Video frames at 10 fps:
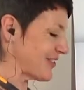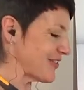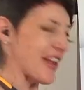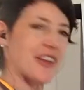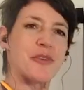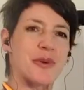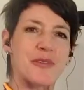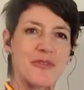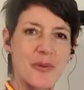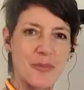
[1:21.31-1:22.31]
Do that three
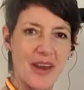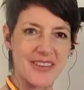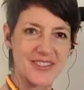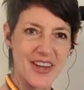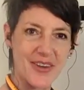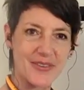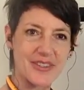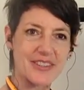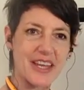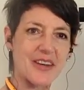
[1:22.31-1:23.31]
or four breaths down
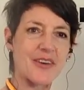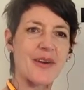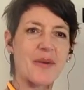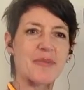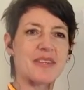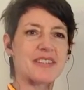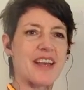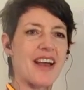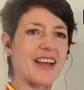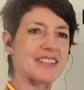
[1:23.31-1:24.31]
the center, up the
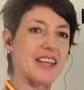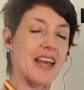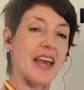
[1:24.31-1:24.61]
sides.